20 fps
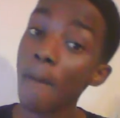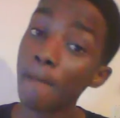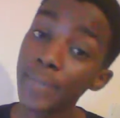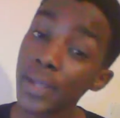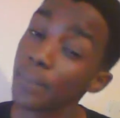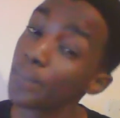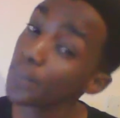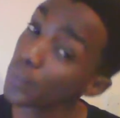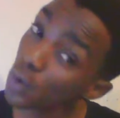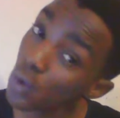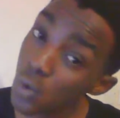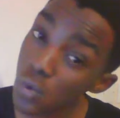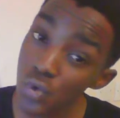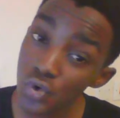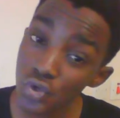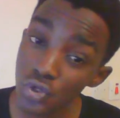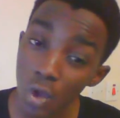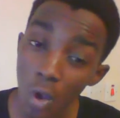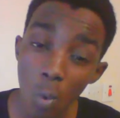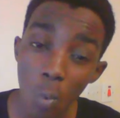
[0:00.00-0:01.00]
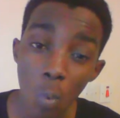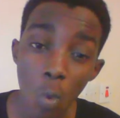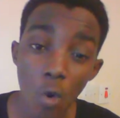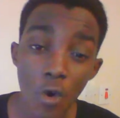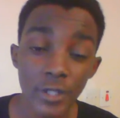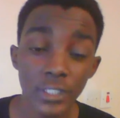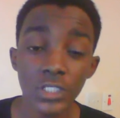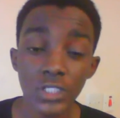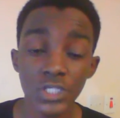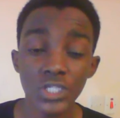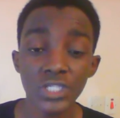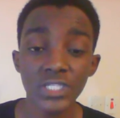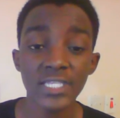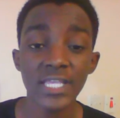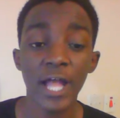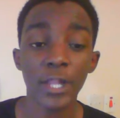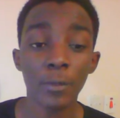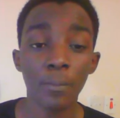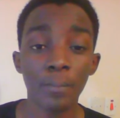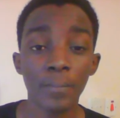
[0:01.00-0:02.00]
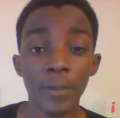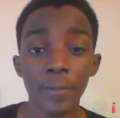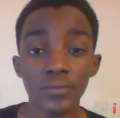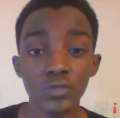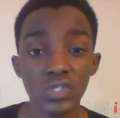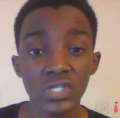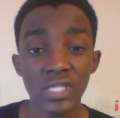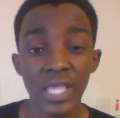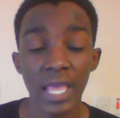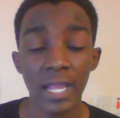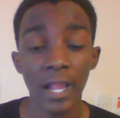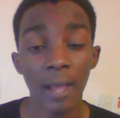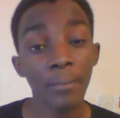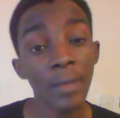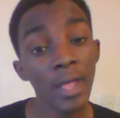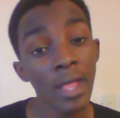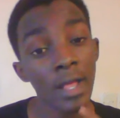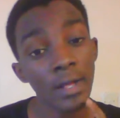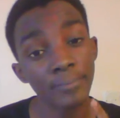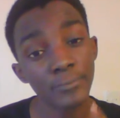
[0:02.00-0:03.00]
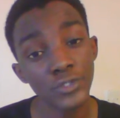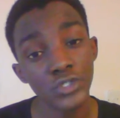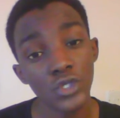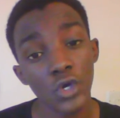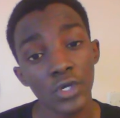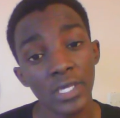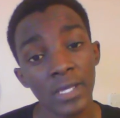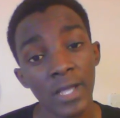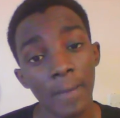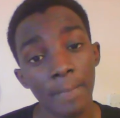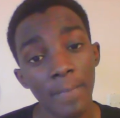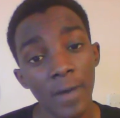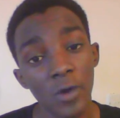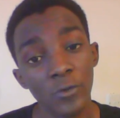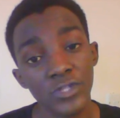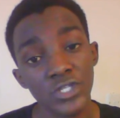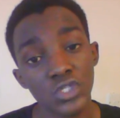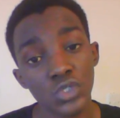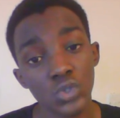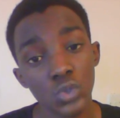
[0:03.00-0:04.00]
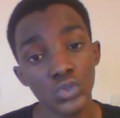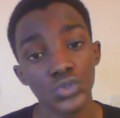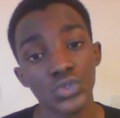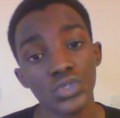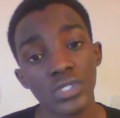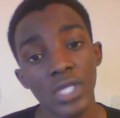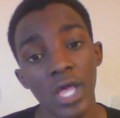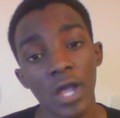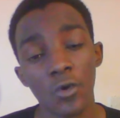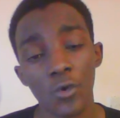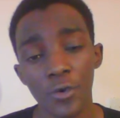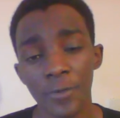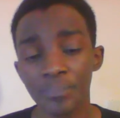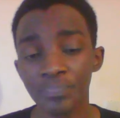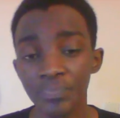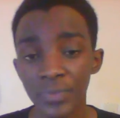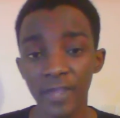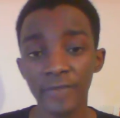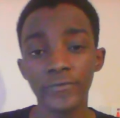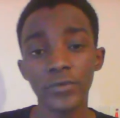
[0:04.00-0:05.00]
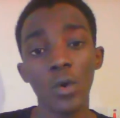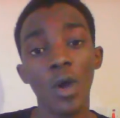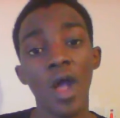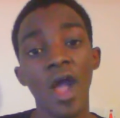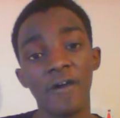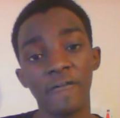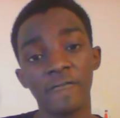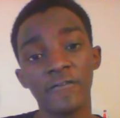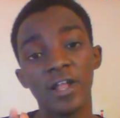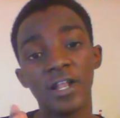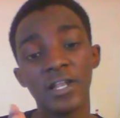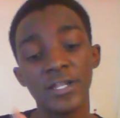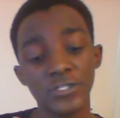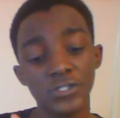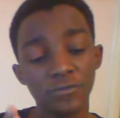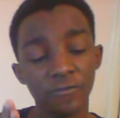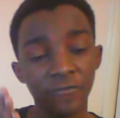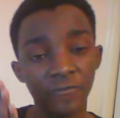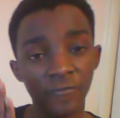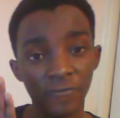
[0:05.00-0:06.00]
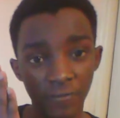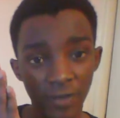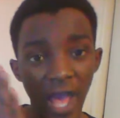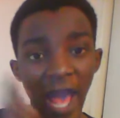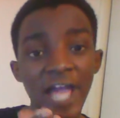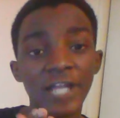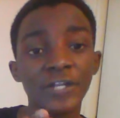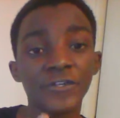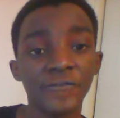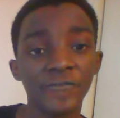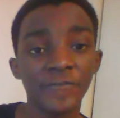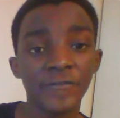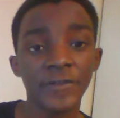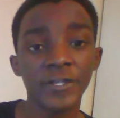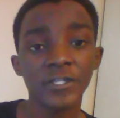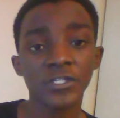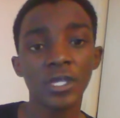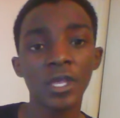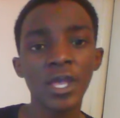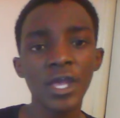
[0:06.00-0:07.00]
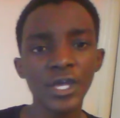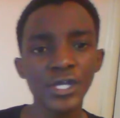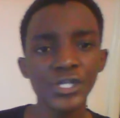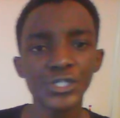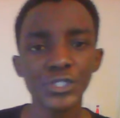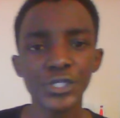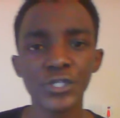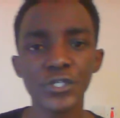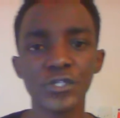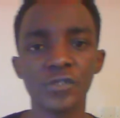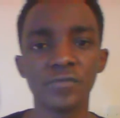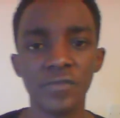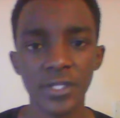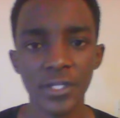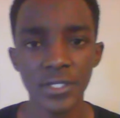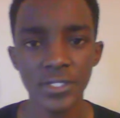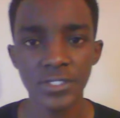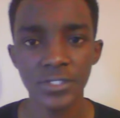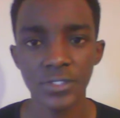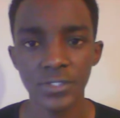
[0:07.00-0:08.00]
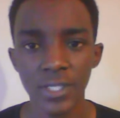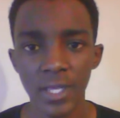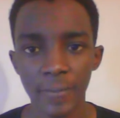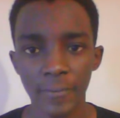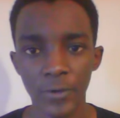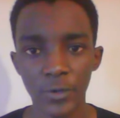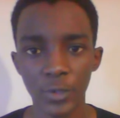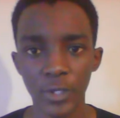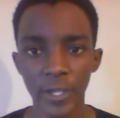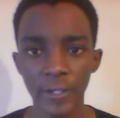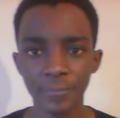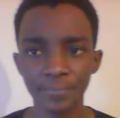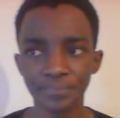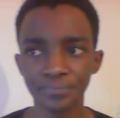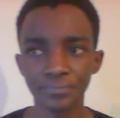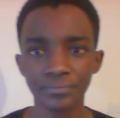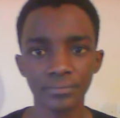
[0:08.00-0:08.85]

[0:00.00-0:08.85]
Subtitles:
people who don't want to see other people scale up. I'm talking about the social circle. If you have a list of 100 friends, share this video to them. Okay,